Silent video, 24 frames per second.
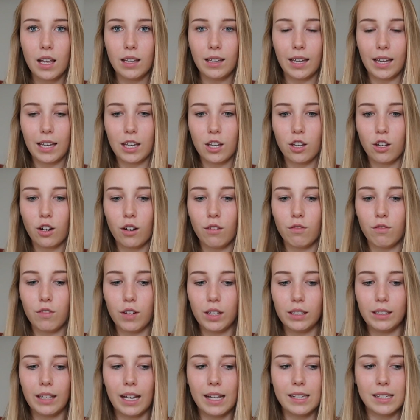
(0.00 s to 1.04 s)
like you don't
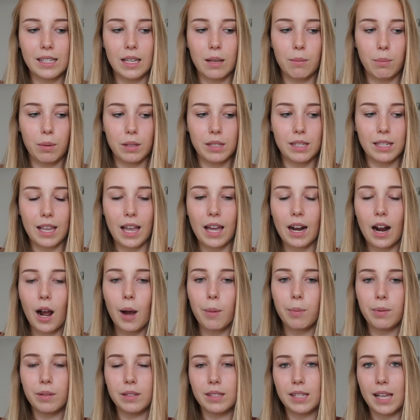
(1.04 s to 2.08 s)
realize it, but to get
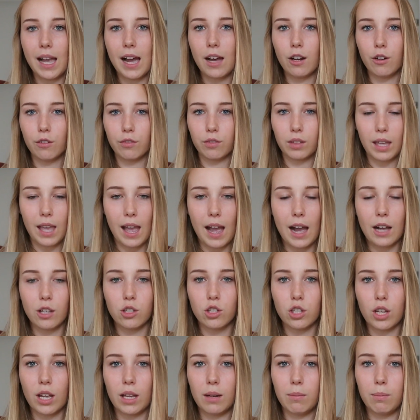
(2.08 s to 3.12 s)
up and down off the
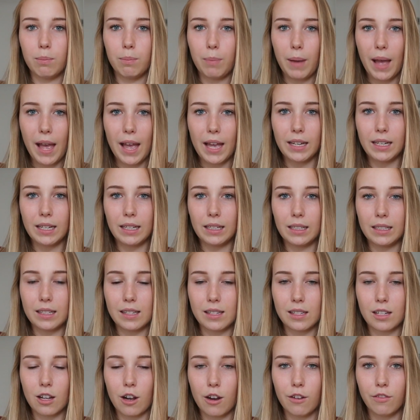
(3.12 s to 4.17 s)
couch and bed and
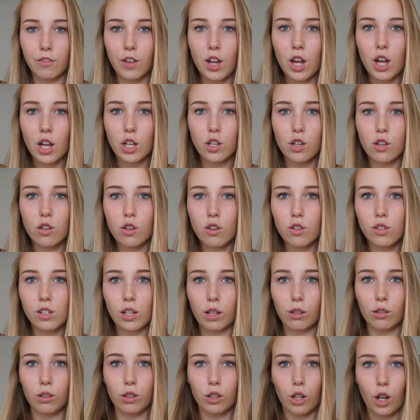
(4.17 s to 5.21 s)
stuff, you use
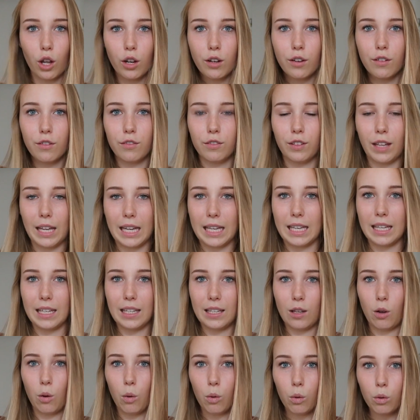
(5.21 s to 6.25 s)
a lot of like
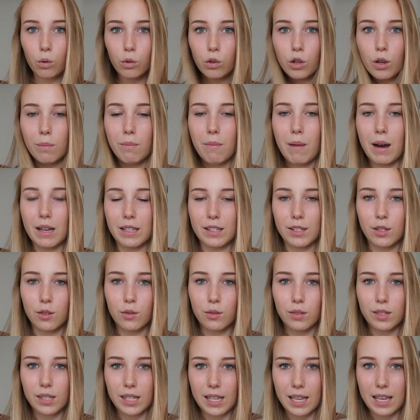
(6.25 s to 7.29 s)
all your
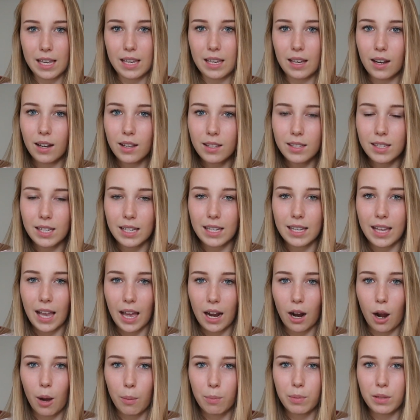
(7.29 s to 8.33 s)
muscles here to
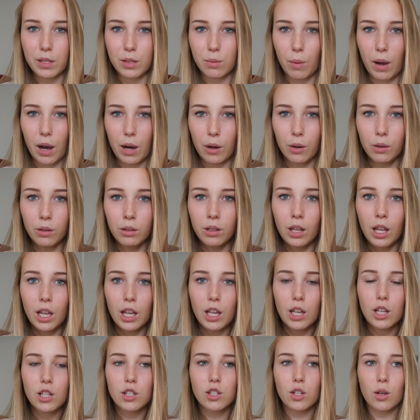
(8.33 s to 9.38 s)
get up as well.
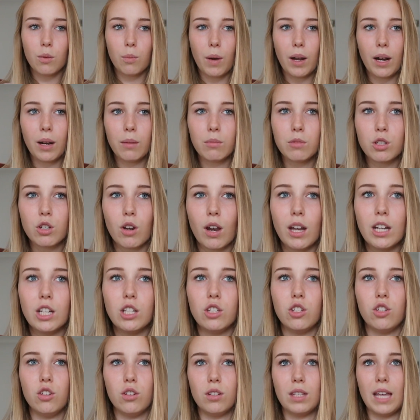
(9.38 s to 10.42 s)
So when I'm trying
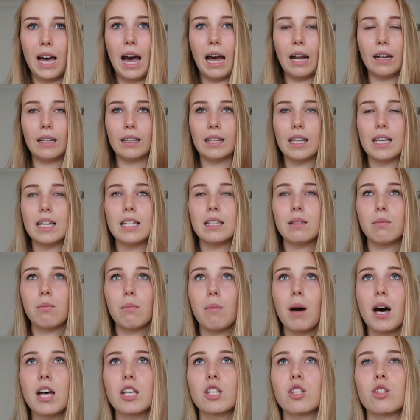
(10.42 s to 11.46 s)
to do that, these
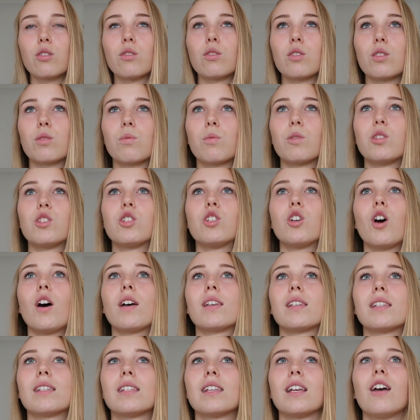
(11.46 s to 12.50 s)
muscles were
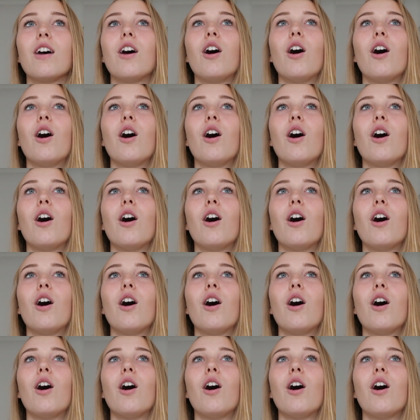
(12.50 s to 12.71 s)
just